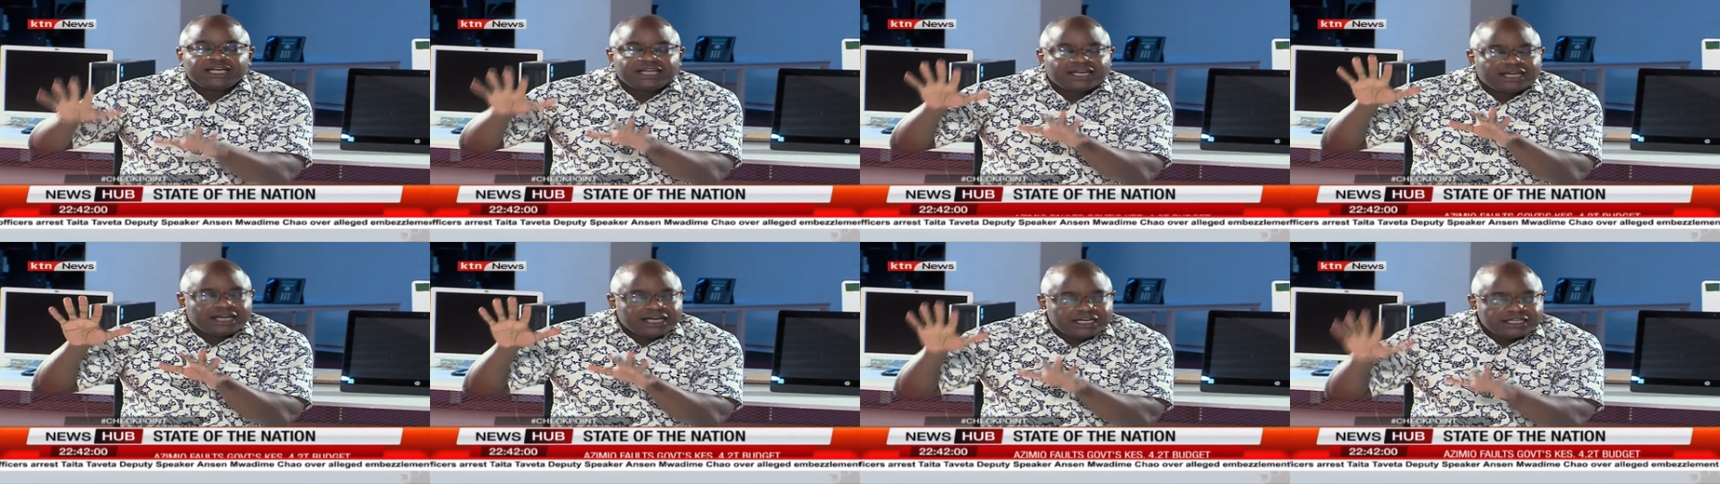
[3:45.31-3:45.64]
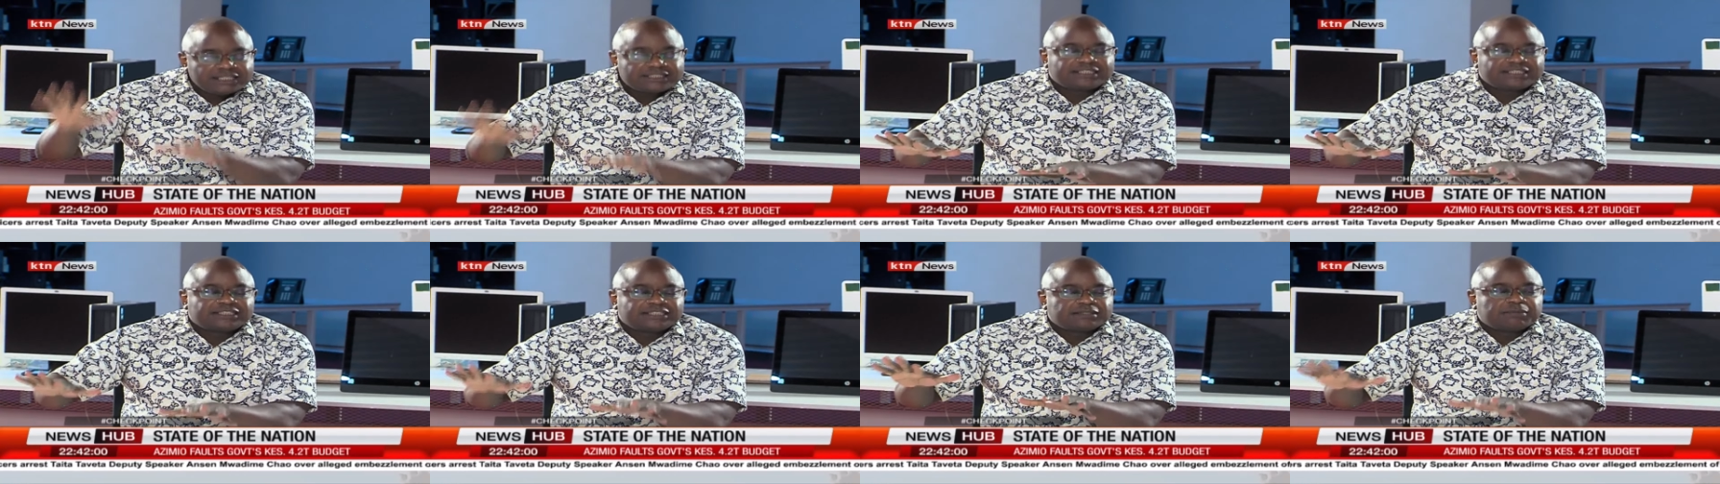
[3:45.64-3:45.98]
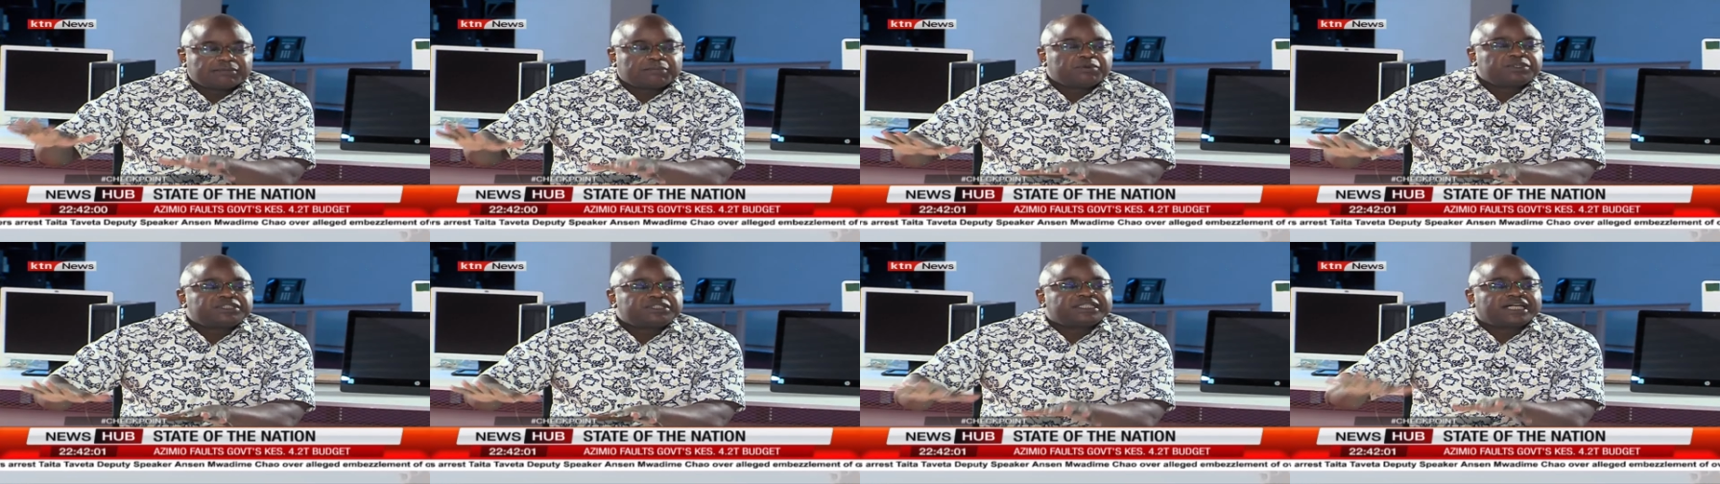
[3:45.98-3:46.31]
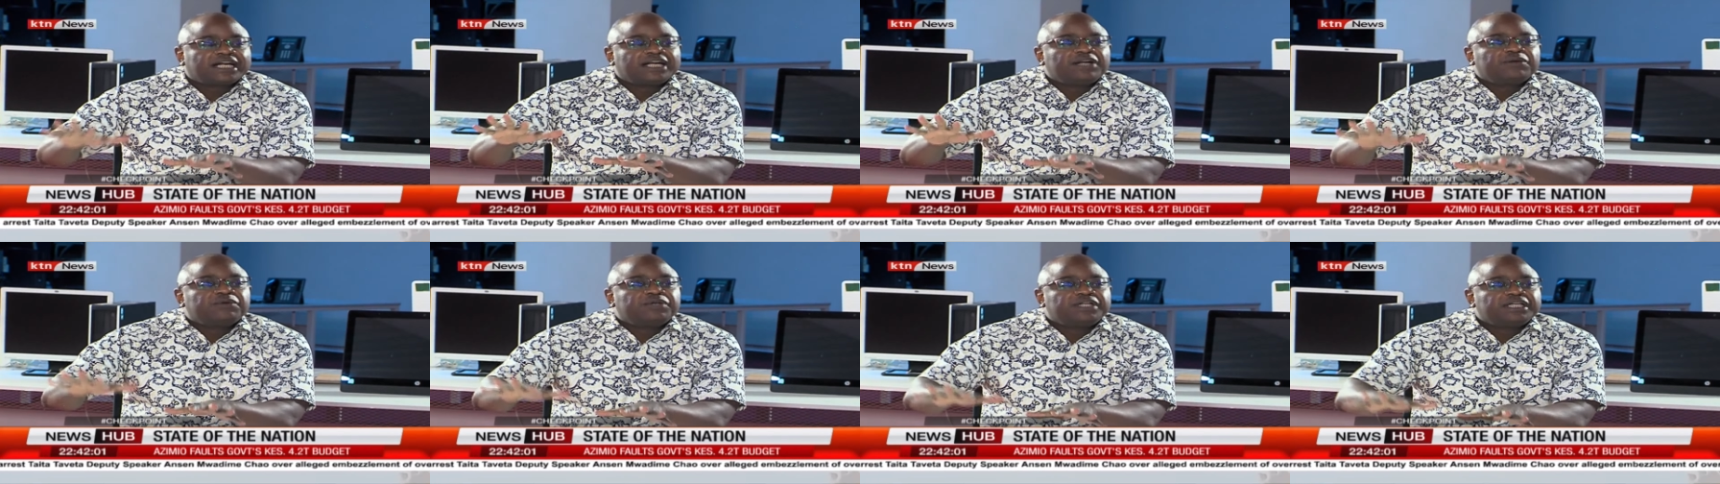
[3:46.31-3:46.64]
Let's support
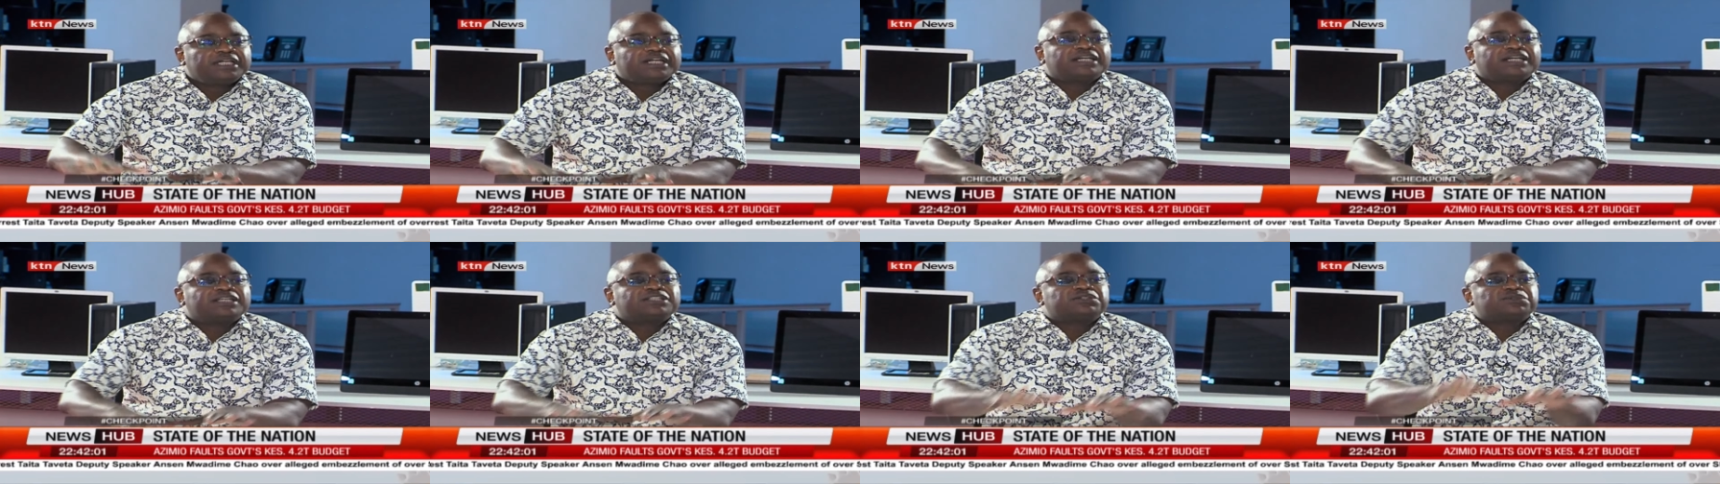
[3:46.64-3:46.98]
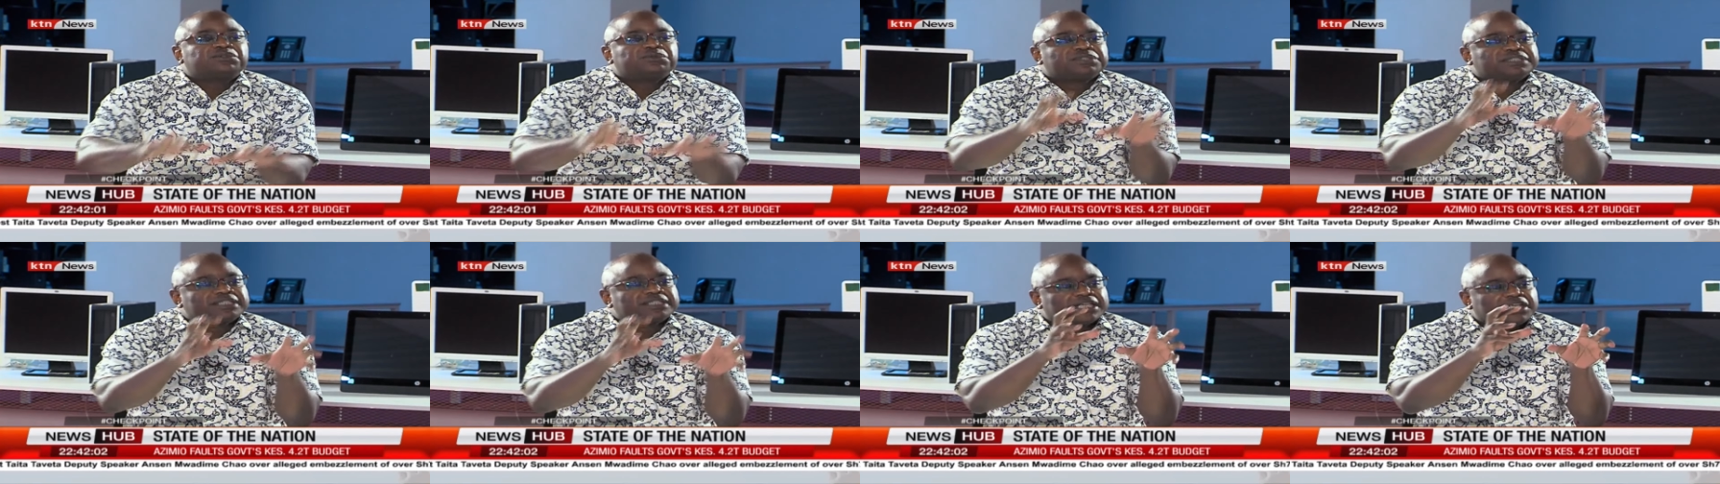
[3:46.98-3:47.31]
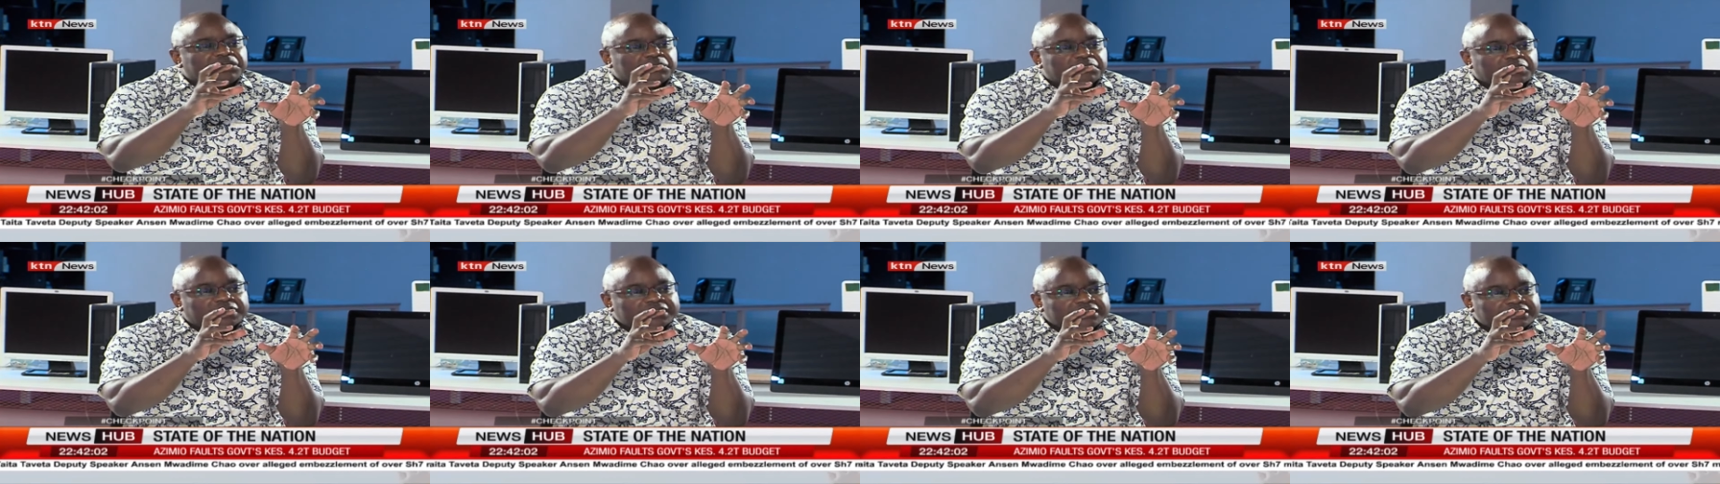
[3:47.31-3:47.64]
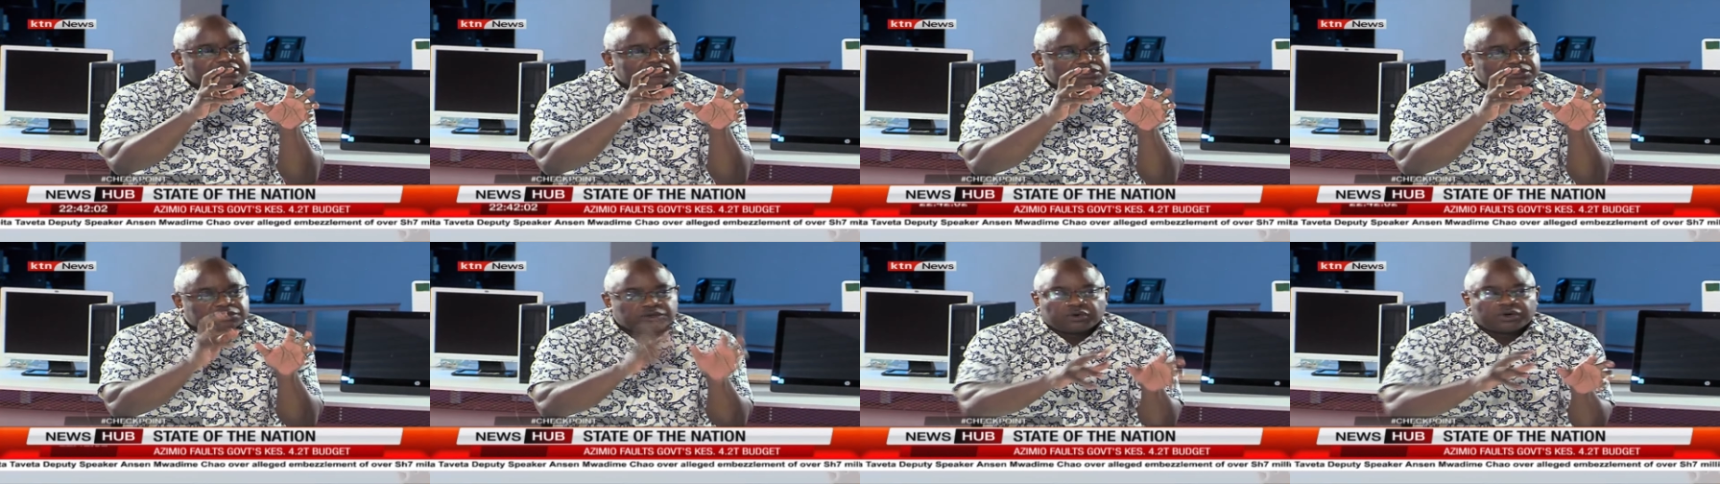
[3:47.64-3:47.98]
Raila Odinga to secure
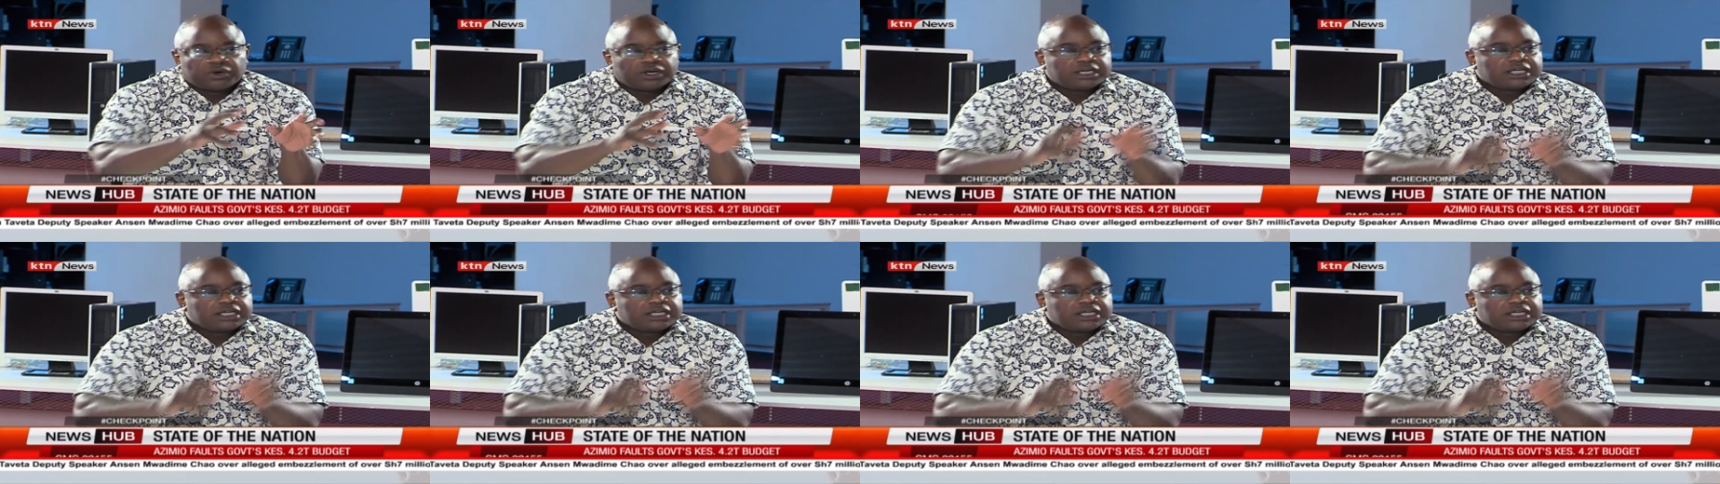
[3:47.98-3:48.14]
this role.